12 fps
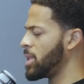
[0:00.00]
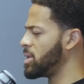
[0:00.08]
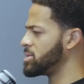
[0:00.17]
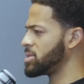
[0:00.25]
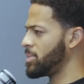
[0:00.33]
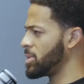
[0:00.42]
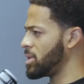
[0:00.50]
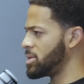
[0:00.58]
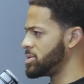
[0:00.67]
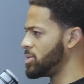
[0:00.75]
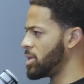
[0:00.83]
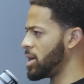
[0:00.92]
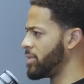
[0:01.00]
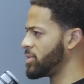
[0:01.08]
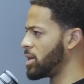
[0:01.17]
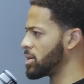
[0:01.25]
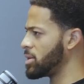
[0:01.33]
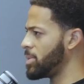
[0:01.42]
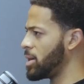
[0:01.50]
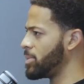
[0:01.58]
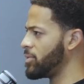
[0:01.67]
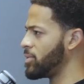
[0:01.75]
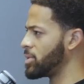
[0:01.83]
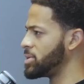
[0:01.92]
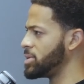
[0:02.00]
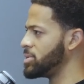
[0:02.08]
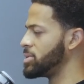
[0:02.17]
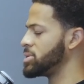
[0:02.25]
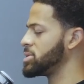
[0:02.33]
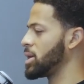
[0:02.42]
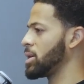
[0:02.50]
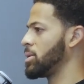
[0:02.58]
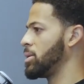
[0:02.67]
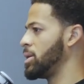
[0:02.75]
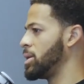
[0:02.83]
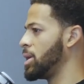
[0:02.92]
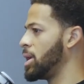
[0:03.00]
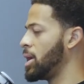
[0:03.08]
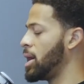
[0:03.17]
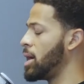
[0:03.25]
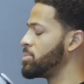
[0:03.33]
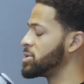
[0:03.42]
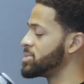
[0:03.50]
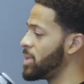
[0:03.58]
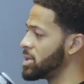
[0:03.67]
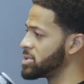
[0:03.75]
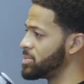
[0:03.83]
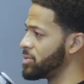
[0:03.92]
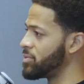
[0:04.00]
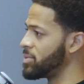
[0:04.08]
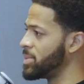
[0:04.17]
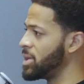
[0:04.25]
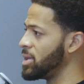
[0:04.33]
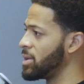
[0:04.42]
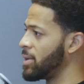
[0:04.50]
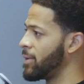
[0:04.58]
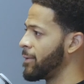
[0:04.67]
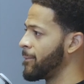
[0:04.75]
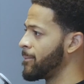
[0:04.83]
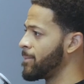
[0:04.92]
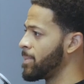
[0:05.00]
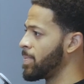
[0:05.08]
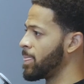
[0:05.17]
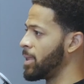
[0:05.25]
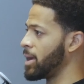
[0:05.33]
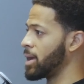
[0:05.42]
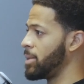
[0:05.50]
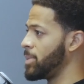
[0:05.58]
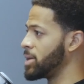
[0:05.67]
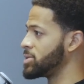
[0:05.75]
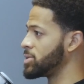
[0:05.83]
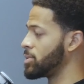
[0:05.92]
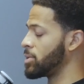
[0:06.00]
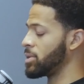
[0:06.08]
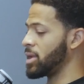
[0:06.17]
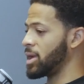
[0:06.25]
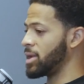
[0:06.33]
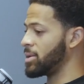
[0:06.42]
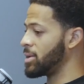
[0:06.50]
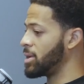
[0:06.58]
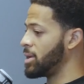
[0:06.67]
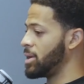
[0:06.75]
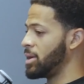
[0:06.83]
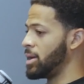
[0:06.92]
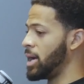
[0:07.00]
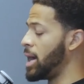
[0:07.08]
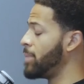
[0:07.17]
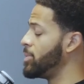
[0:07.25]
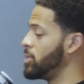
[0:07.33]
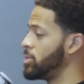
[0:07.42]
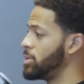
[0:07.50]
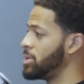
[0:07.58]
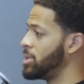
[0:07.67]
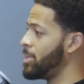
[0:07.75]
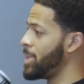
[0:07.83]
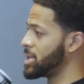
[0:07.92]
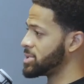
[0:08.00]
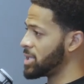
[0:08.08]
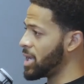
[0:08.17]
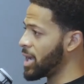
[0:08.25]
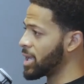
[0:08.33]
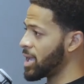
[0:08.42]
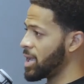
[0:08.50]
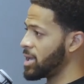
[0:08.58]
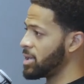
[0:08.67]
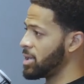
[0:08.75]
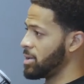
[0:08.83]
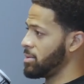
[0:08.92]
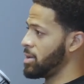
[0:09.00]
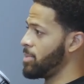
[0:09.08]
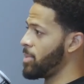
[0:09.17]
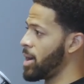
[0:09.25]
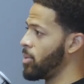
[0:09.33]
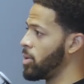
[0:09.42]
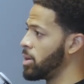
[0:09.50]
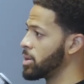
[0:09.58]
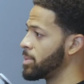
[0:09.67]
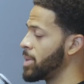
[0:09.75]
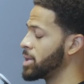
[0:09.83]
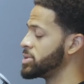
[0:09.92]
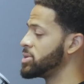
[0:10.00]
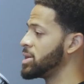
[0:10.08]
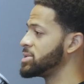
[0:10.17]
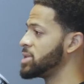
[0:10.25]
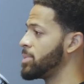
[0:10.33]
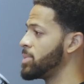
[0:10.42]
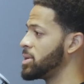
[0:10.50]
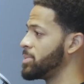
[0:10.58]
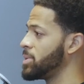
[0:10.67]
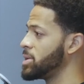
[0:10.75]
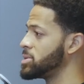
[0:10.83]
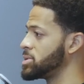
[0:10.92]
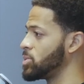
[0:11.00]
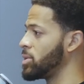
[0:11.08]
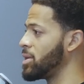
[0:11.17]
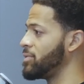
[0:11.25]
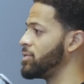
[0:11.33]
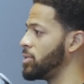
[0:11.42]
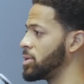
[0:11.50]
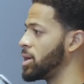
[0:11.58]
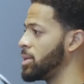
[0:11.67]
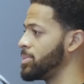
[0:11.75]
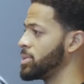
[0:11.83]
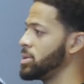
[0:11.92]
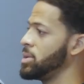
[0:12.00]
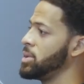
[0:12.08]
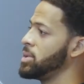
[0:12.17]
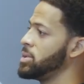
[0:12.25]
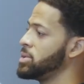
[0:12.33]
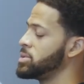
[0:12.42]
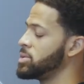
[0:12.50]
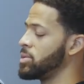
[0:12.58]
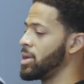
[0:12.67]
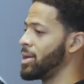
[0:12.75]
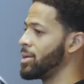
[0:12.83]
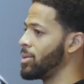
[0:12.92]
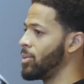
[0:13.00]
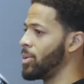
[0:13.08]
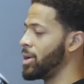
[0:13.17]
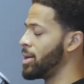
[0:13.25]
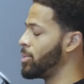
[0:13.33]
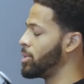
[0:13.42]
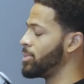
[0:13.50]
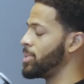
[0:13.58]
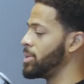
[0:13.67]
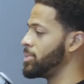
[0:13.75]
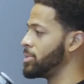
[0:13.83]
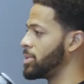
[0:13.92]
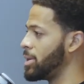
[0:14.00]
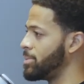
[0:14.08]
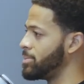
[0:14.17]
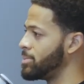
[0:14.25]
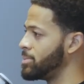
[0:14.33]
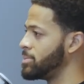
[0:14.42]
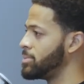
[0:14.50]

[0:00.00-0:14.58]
And something that you and I have talked about before too. And it's like, it, eh, I'm responsible for me. I got to make sure that I'm doing the best that I can in, in my walk and making sure I step into places with a full cup so that when I'm with people, I'm